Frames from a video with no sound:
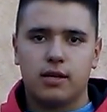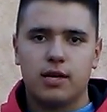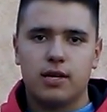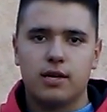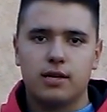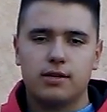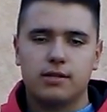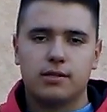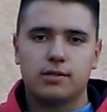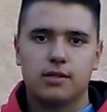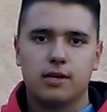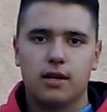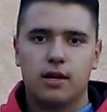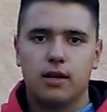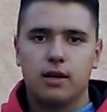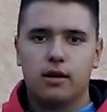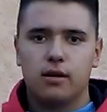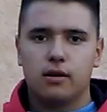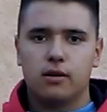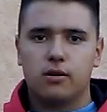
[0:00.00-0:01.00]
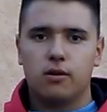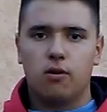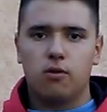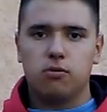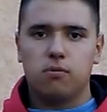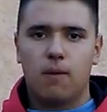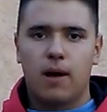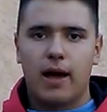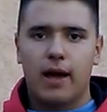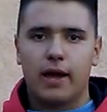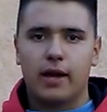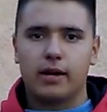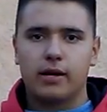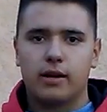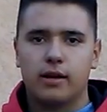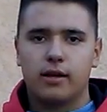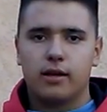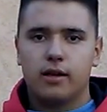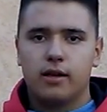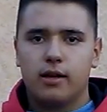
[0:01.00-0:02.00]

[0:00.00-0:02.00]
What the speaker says: Kings gold mine